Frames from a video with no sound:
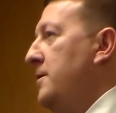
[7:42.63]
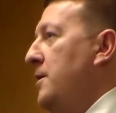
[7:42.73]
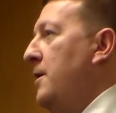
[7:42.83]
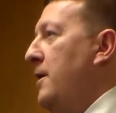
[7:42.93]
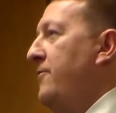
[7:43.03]

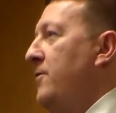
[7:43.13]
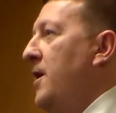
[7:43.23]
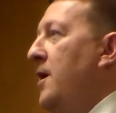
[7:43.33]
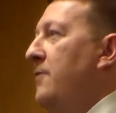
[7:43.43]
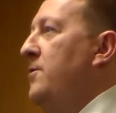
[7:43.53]
I feel
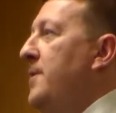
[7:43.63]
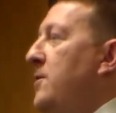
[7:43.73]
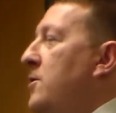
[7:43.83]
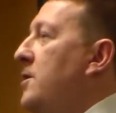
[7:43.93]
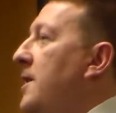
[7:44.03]
I love you,
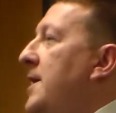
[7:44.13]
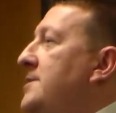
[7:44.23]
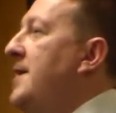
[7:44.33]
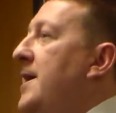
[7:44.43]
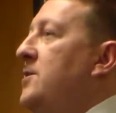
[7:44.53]
man. You're a
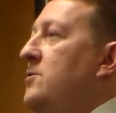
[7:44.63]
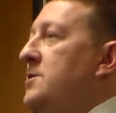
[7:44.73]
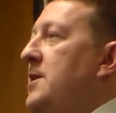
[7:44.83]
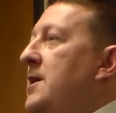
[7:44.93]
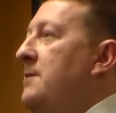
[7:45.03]
class act, your
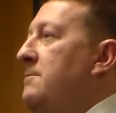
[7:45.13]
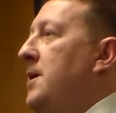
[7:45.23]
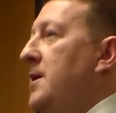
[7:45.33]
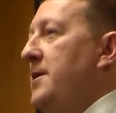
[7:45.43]
team.